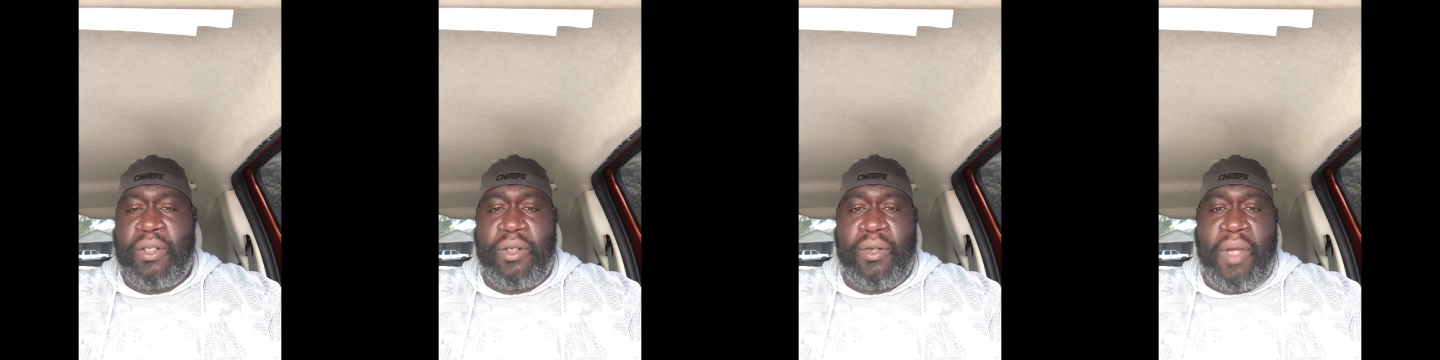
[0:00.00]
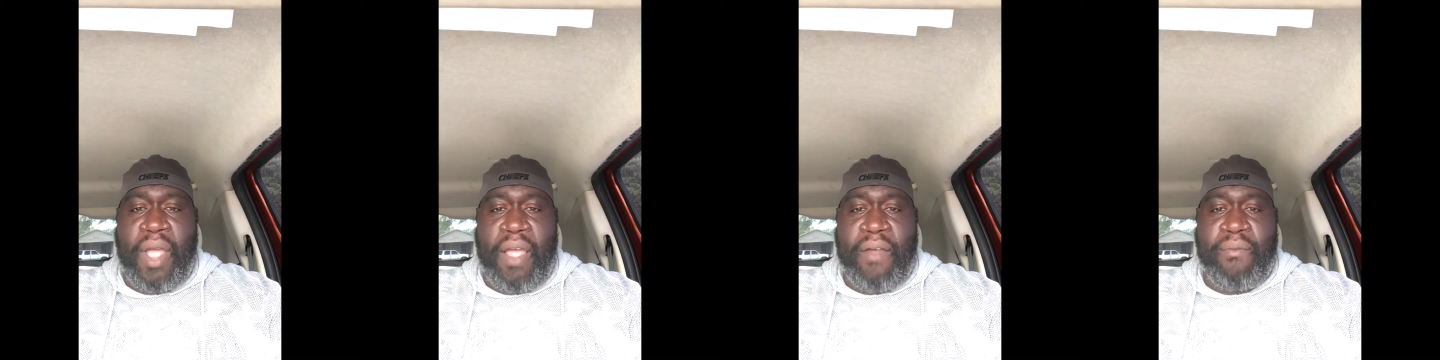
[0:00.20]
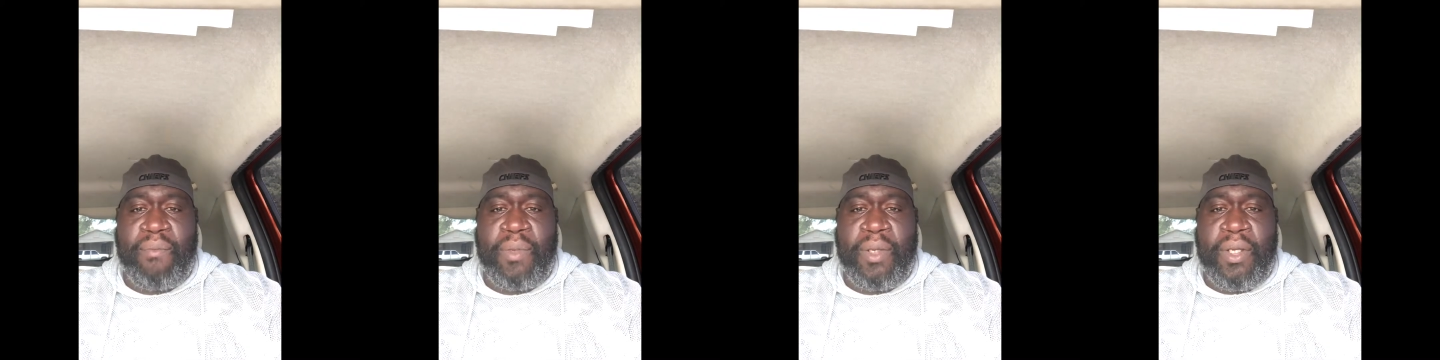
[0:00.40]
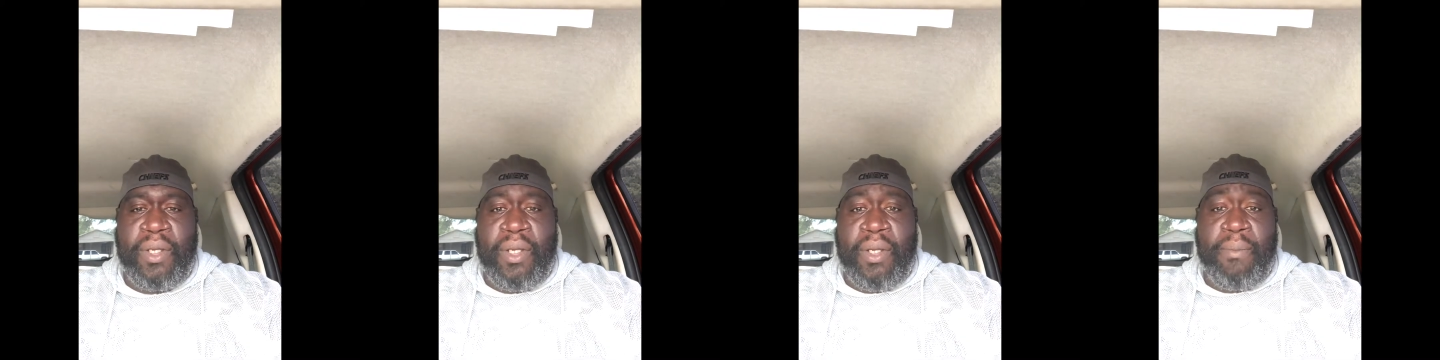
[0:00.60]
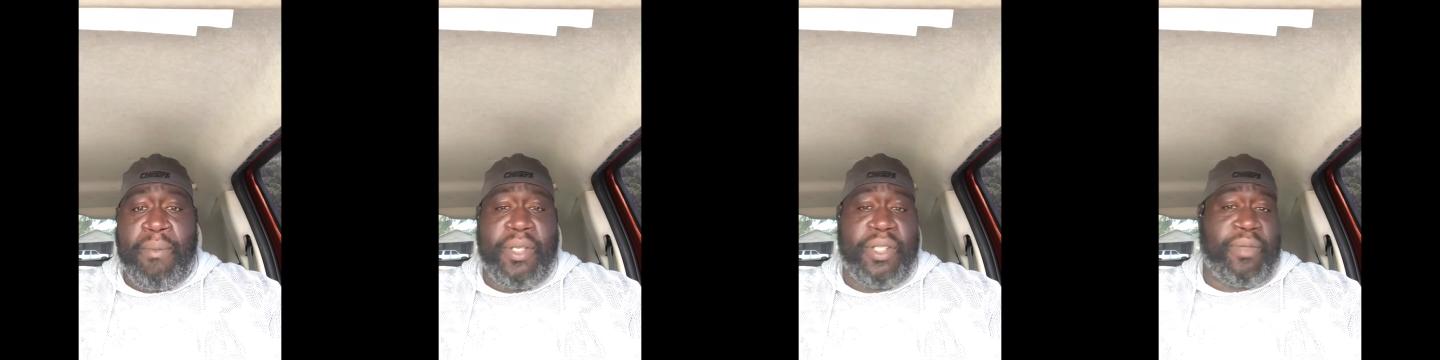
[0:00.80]
have
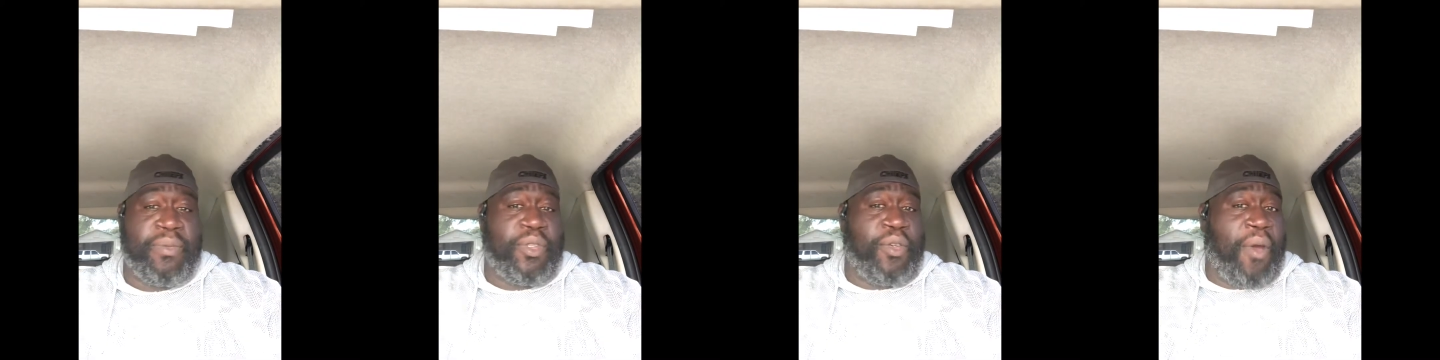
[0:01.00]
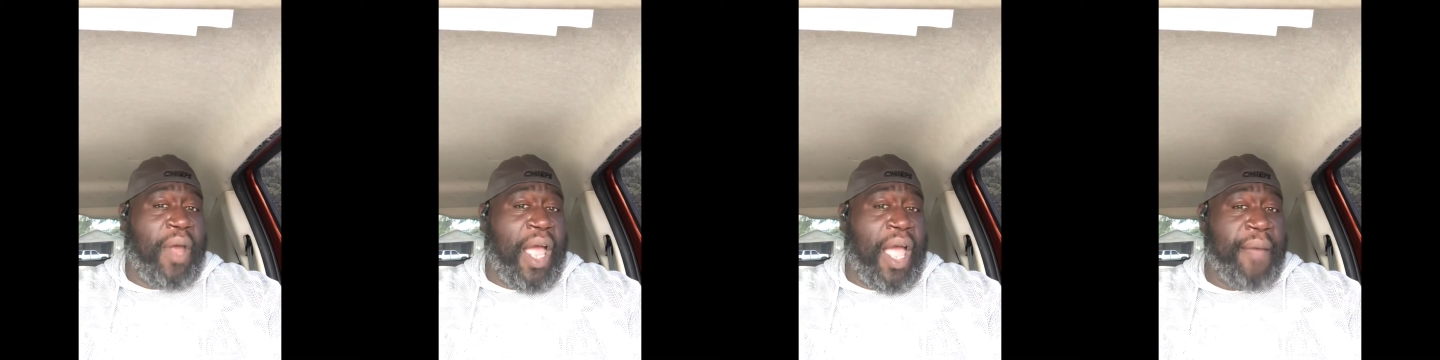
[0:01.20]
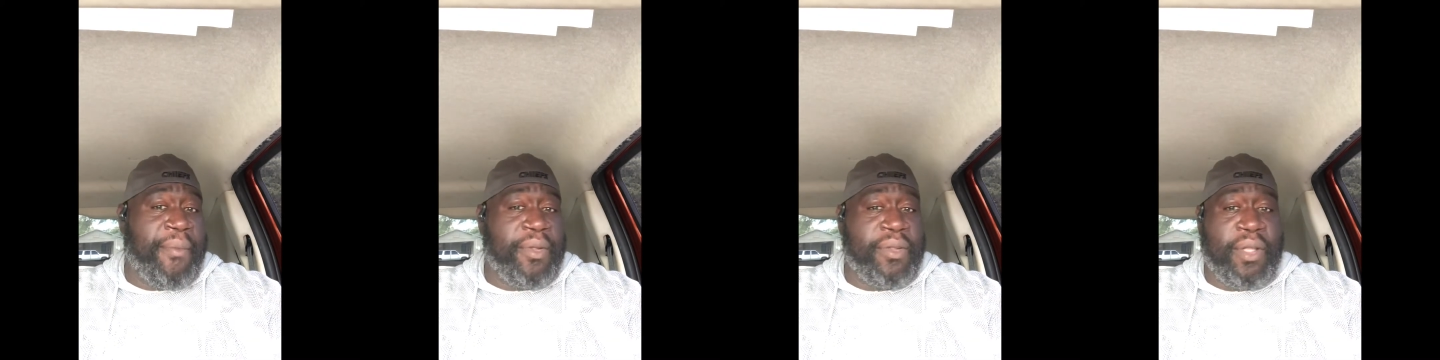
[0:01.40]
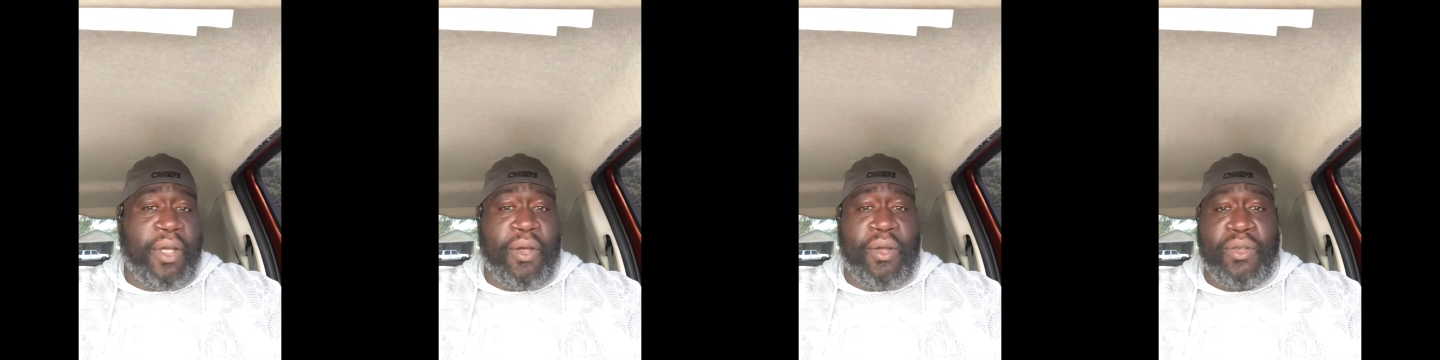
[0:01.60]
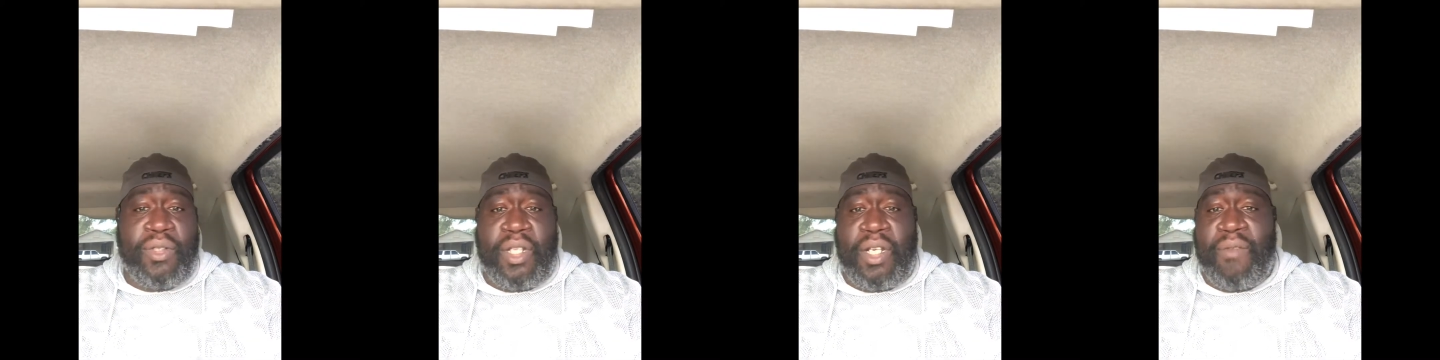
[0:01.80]
been subscribing,
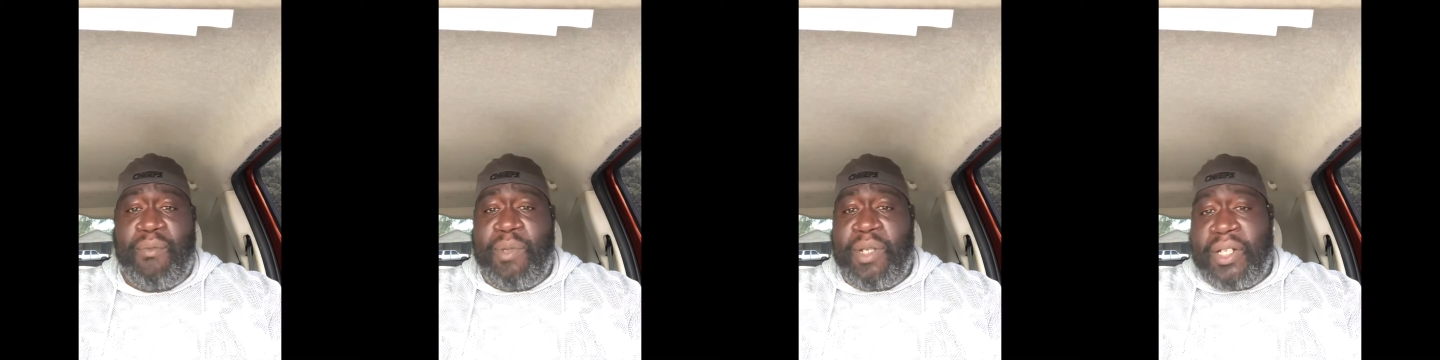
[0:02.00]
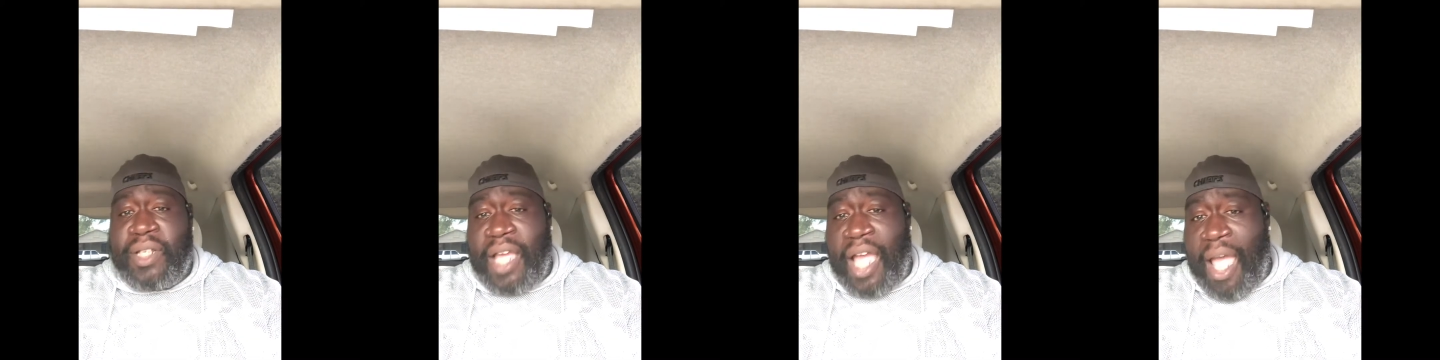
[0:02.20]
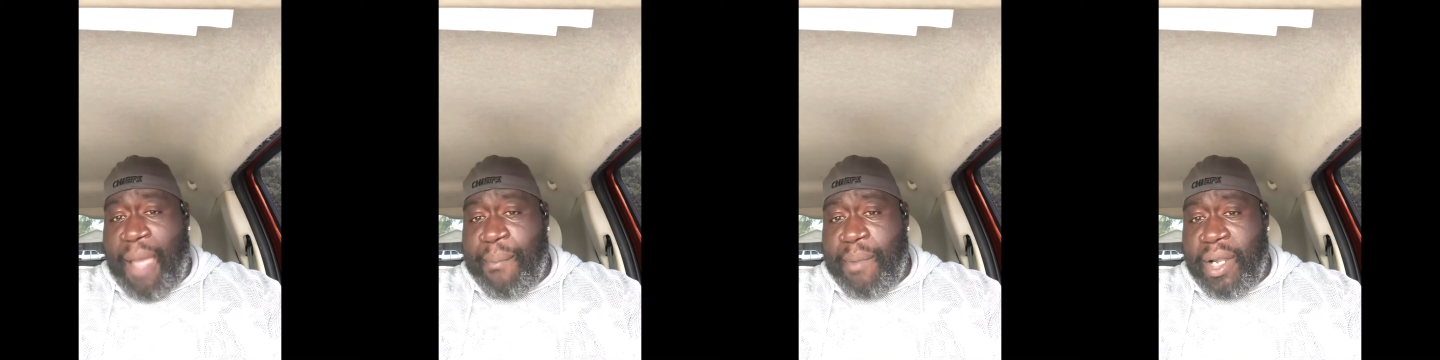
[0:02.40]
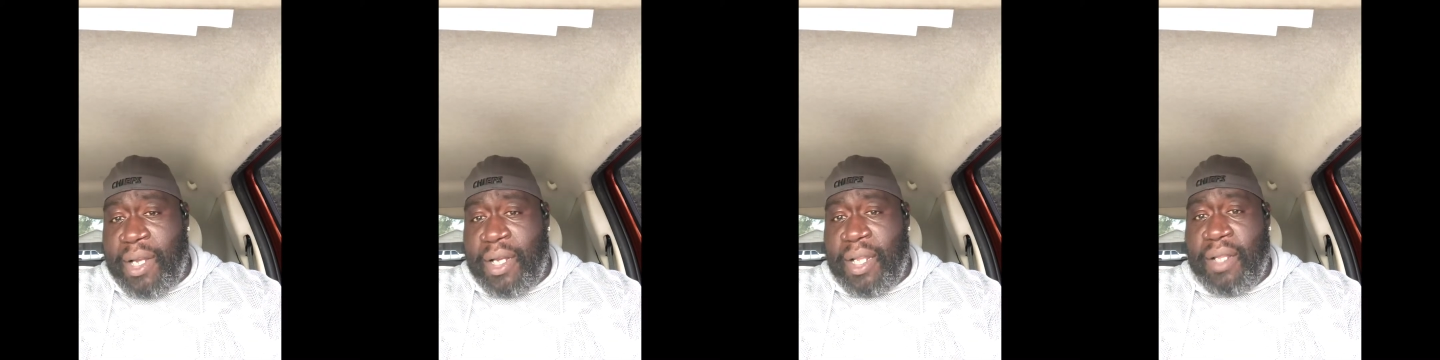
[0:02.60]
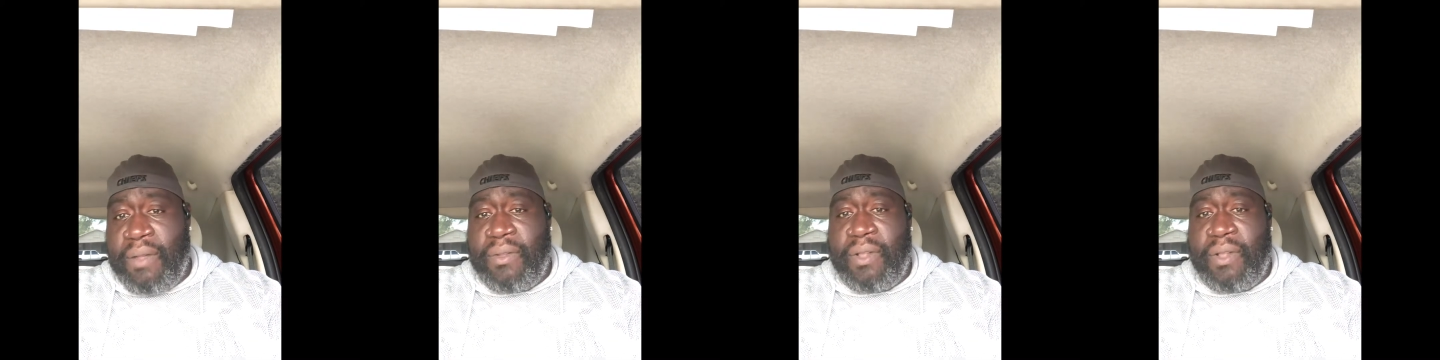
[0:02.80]
those that have been commenting,